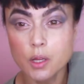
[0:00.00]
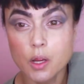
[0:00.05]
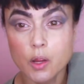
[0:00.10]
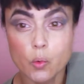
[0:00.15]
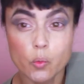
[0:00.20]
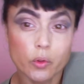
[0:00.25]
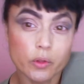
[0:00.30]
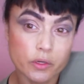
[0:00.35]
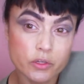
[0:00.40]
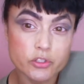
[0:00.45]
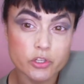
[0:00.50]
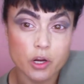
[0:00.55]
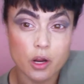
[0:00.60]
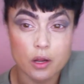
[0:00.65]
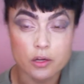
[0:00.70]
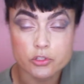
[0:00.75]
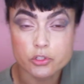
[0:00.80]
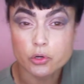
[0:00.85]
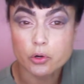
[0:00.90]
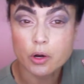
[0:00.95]
Well, it is a
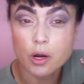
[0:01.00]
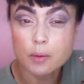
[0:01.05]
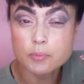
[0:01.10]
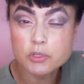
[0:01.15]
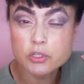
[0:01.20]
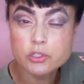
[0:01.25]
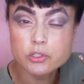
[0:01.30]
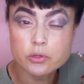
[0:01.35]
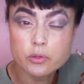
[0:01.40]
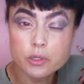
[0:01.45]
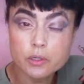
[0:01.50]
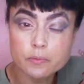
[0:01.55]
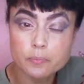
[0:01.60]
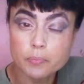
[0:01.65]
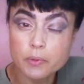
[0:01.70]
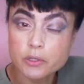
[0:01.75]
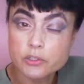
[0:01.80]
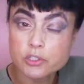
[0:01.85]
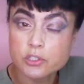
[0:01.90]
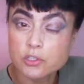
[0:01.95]
contour. I'm just doing
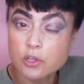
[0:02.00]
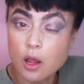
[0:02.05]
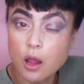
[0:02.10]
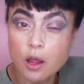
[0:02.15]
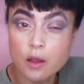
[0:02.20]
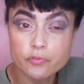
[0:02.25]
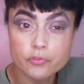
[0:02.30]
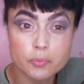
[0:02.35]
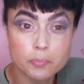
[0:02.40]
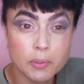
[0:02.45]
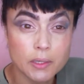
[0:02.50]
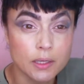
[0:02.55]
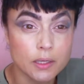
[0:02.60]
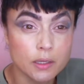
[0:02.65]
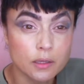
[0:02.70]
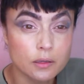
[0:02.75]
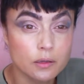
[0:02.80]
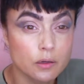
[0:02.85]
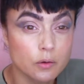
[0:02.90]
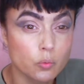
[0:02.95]
a soft
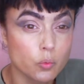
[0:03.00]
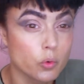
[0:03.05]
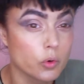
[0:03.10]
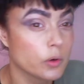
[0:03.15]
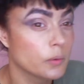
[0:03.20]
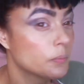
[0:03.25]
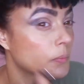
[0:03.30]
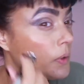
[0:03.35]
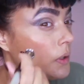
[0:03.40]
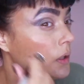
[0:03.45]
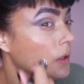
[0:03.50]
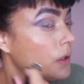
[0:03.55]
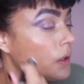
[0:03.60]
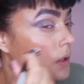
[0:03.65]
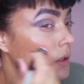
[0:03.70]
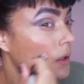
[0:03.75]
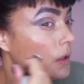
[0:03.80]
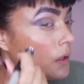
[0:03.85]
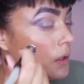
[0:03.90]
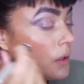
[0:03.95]
pink, warm
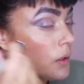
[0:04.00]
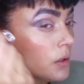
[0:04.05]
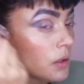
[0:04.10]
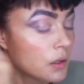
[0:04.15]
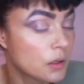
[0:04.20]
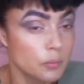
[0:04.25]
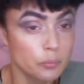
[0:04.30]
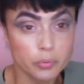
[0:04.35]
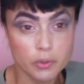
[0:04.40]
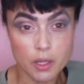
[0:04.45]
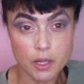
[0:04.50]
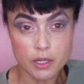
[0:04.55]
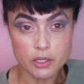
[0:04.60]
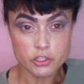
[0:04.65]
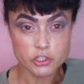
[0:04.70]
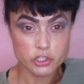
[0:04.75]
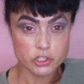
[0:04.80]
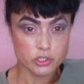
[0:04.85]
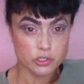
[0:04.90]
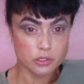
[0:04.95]

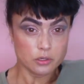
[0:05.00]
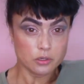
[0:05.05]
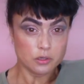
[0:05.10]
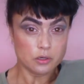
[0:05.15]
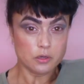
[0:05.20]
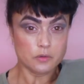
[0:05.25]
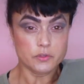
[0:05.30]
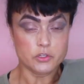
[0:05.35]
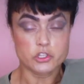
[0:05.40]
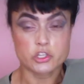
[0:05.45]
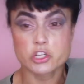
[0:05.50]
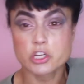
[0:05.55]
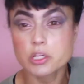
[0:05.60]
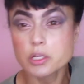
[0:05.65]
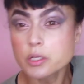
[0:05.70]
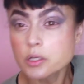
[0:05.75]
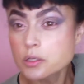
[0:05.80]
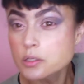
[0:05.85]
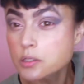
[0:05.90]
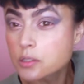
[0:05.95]
blush on the
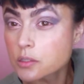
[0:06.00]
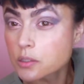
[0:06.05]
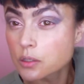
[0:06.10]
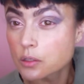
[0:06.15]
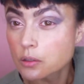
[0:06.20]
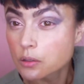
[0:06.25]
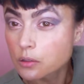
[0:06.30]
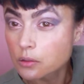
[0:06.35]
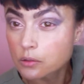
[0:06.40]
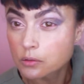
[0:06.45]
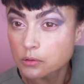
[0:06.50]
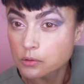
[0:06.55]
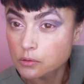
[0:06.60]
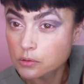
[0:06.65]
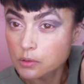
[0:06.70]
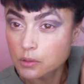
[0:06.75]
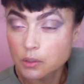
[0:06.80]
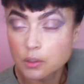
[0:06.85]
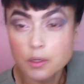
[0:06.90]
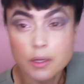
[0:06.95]
cheeks.
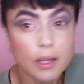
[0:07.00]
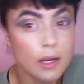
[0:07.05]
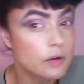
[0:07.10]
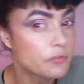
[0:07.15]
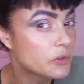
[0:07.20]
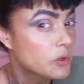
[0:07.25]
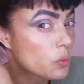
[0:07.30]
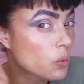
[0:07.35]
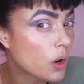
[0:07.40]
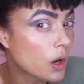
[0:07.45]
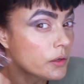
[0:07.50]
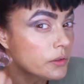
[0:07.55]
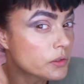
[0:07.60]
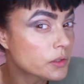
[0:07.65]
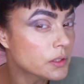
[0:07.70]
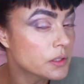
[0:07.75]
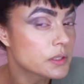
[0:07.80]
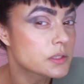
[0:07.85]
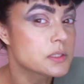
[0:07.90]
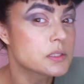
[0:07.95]
And if you want, you
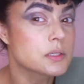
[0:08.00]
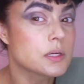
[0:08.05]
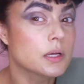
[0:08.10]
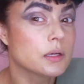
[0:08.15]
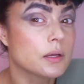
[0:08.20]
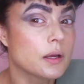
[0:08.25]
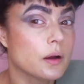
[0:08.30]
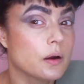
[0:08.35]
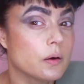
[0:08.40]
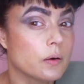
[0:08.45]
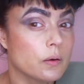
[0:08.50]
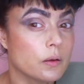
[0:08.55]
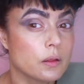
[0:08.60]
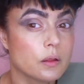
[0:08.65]
can extend out.